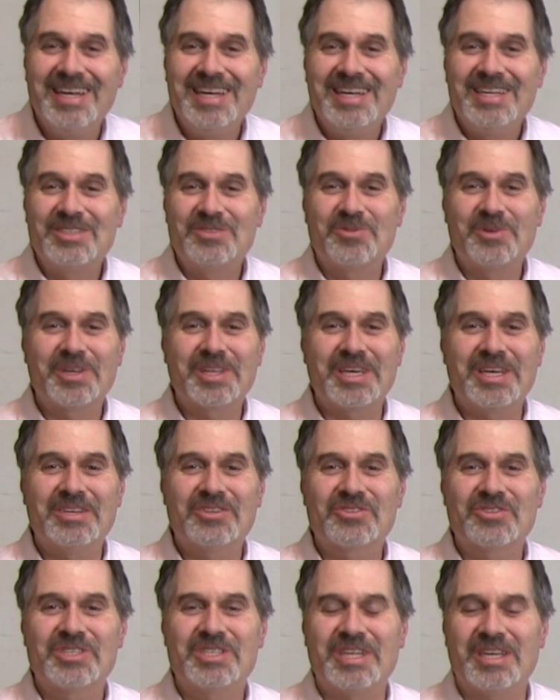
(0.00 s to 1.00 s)
It's really
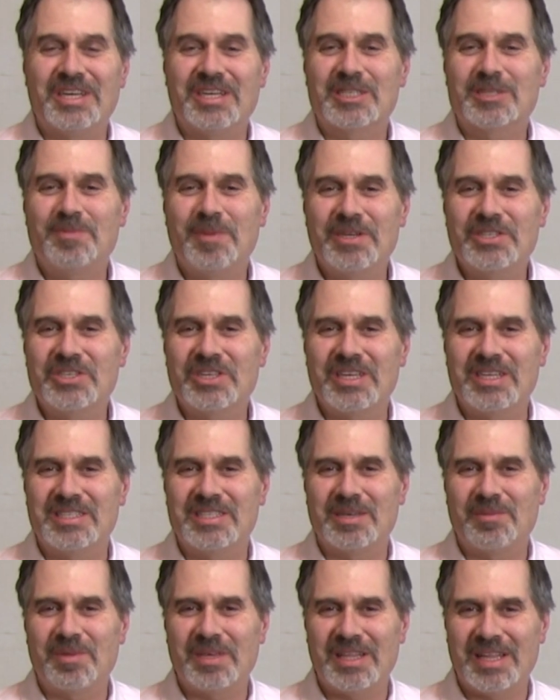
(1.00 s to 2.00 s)
interesting, especially in
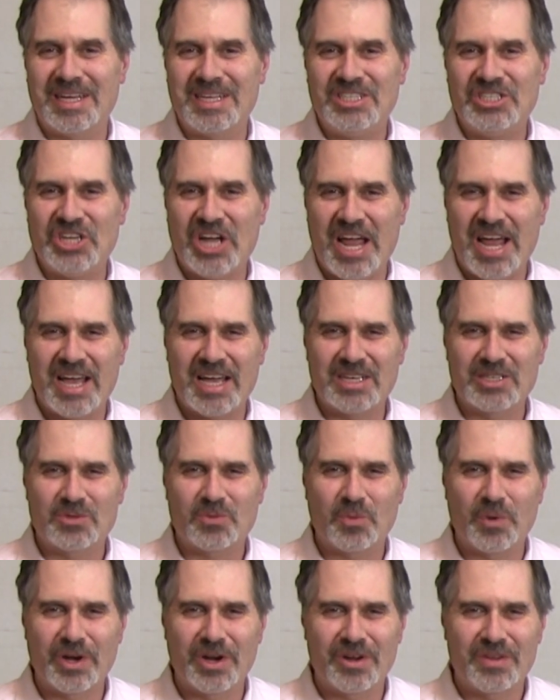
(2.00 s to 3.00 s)
something like jazz
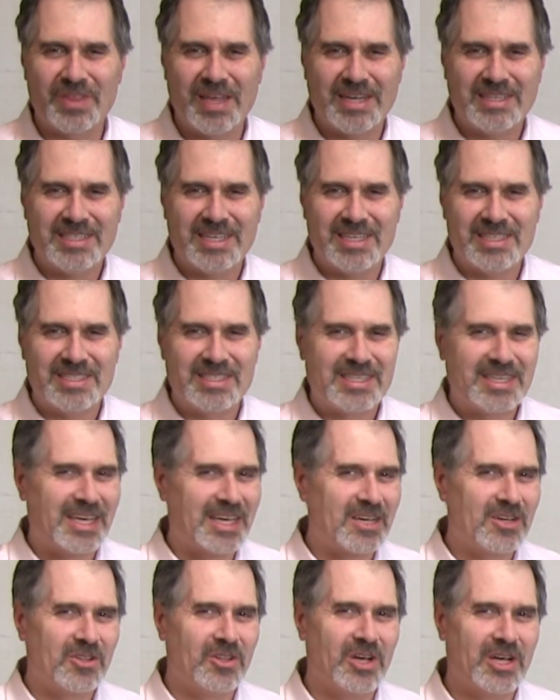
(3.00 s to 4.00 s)
where that tends to
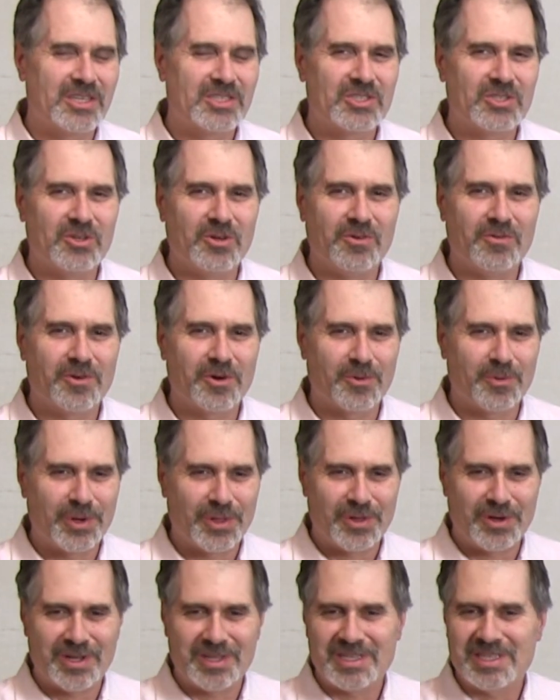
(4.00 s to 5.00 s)
get glossed over
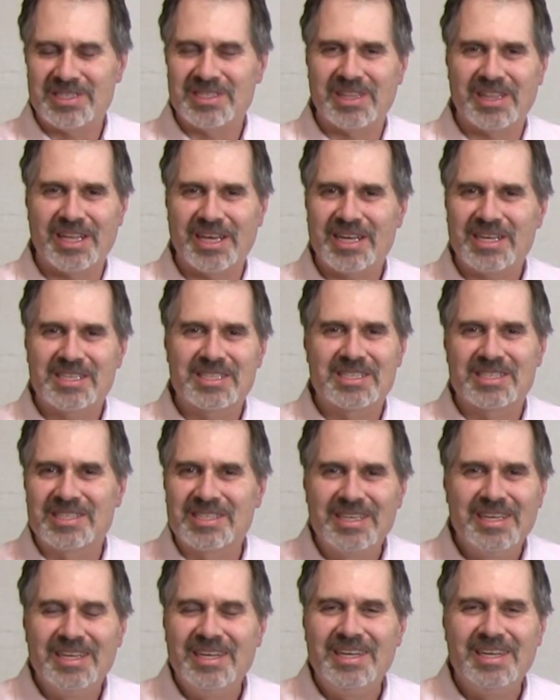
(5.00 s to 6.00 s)
with all these licks
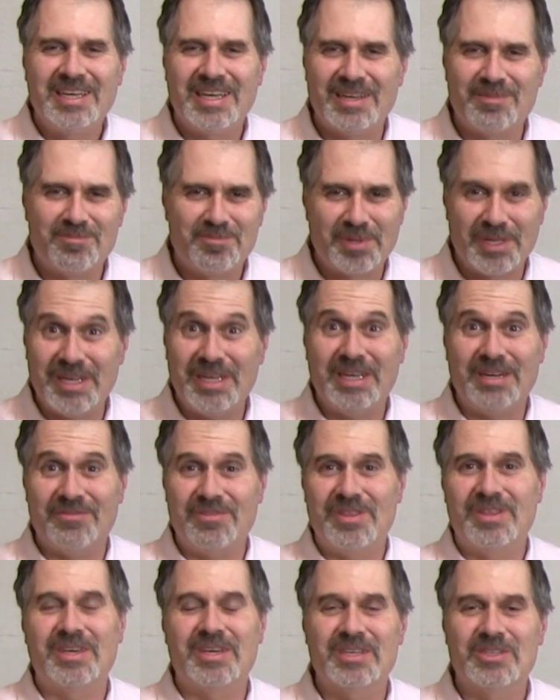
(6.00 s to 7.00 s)
and playing
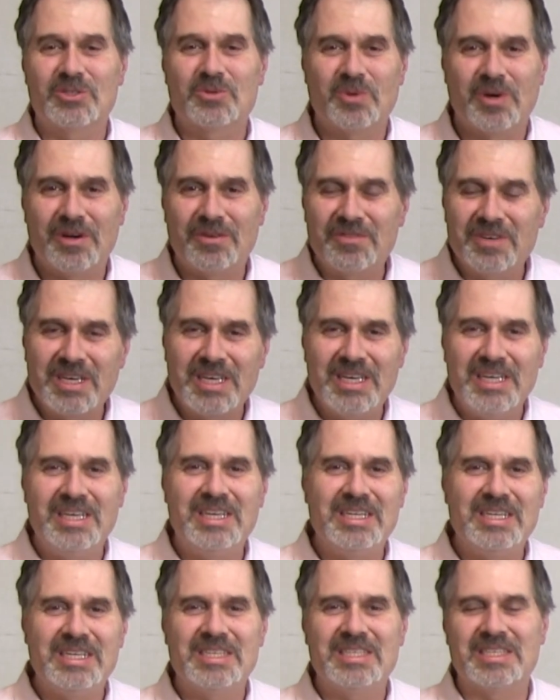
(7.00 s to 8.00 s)
everything in twelve
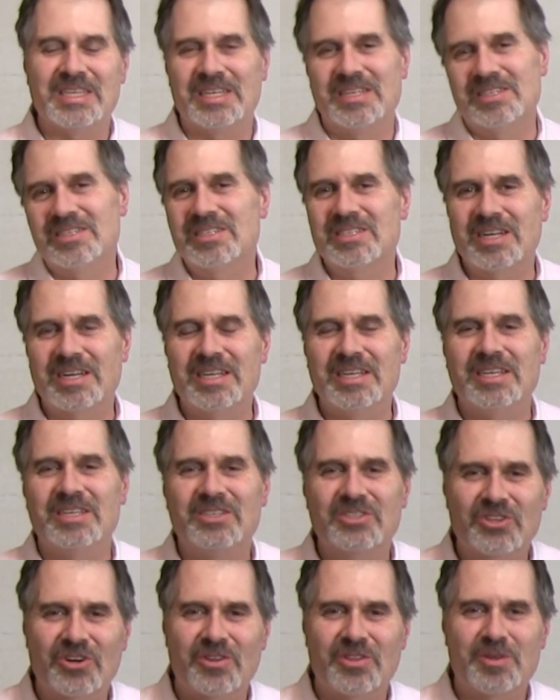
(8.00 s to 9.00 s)
keys and studying
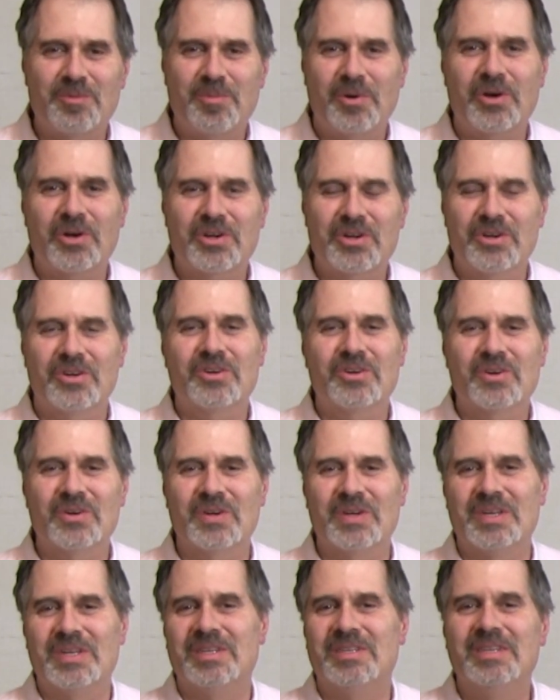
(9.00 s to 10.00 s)
Charlie
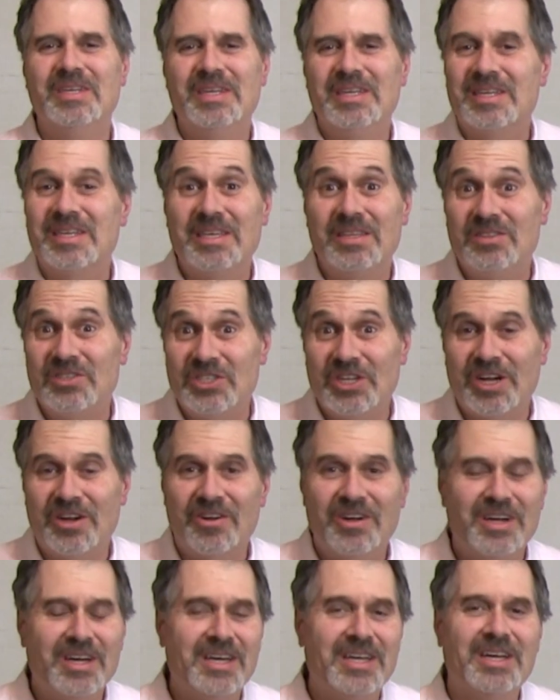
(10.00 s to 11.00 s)
Parker and Keith
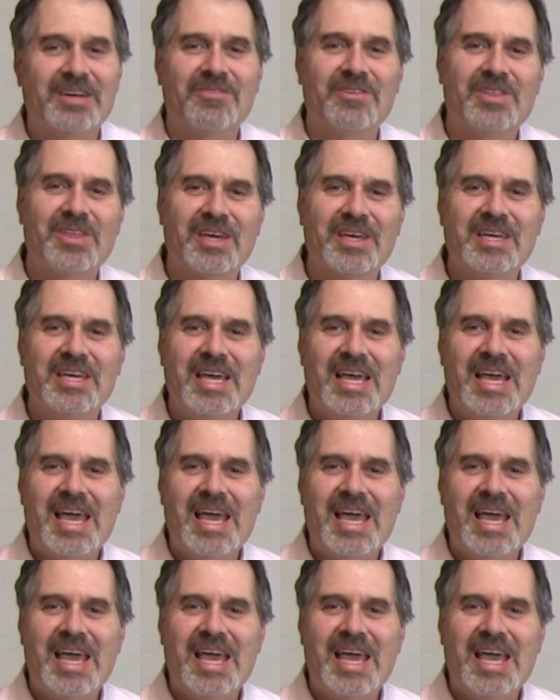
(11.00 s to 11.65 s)
Jarrett and everything.